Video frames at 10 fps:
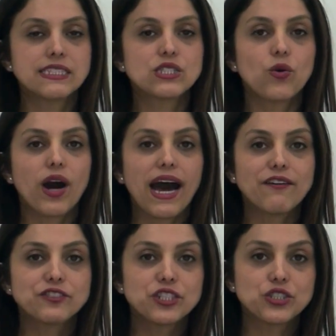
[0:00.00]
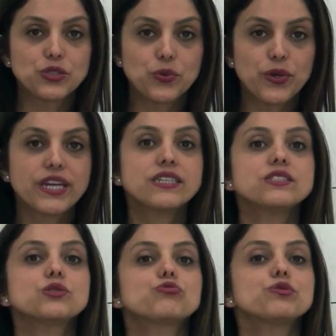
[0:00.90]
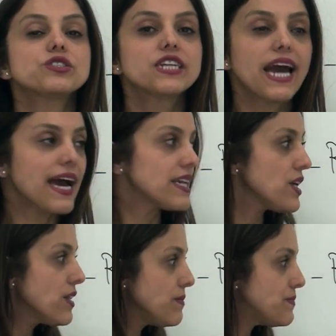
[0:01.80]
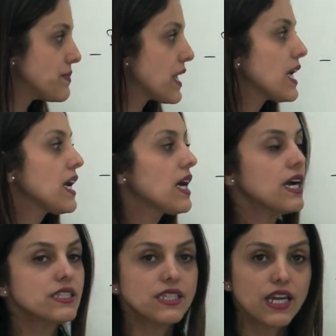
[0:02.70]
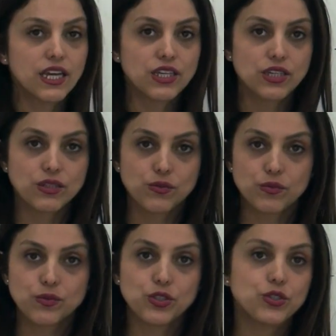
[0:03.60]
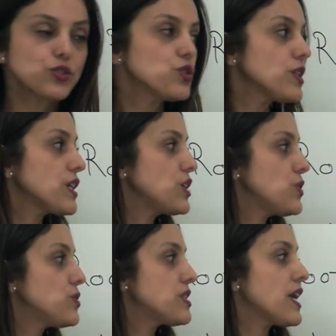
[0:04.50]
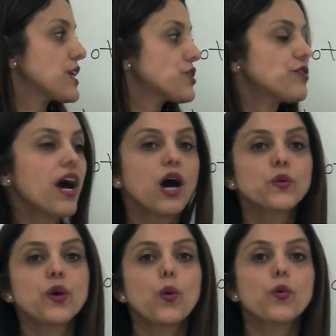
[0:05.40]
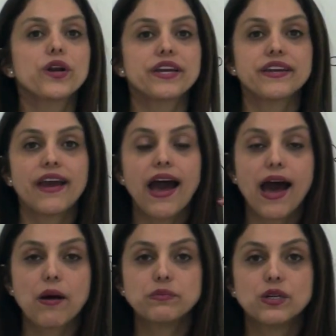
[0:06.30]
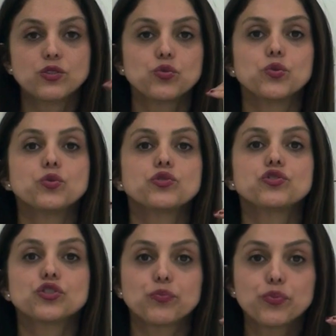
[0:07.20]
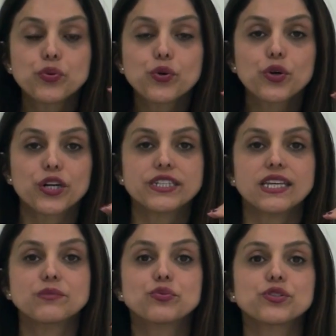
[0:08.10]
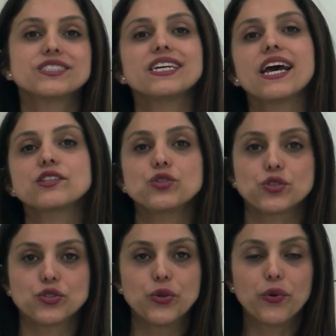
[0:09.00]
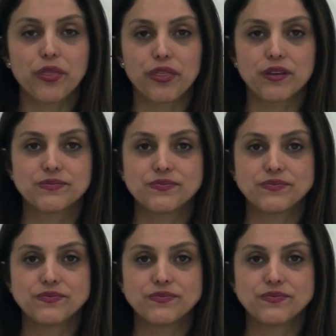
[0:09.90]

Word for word: So after doing the root canal, they usually use a crown or a cap to support and protect your tooth